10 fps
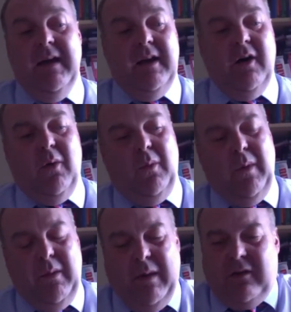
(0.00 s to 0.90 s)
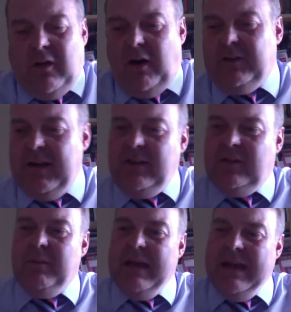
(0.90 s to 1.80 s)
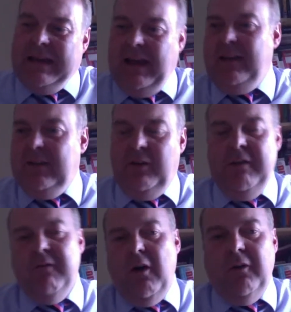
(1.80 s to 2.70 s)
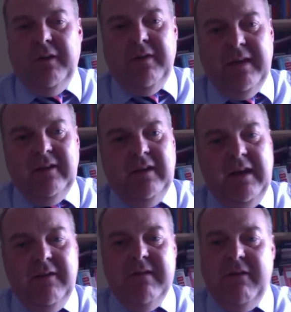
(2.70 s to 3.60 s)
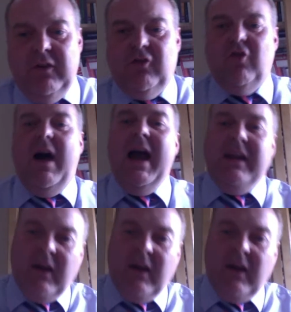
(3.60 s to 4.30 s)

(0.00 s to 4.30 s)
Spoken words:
you know, we sort of say to them, get yourself involved in things that you've never tried, a